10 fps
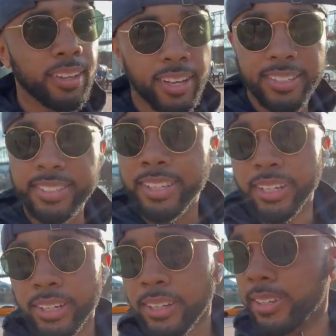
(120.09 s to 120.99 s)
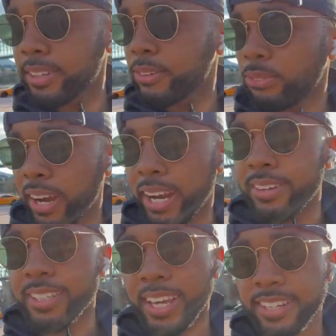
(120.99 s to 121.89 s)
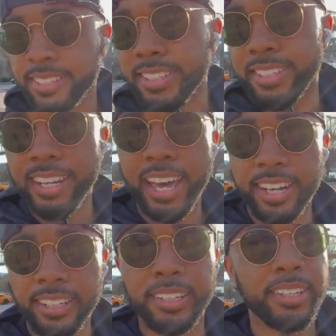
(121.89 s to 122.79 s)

a city right outside of Cincinnati.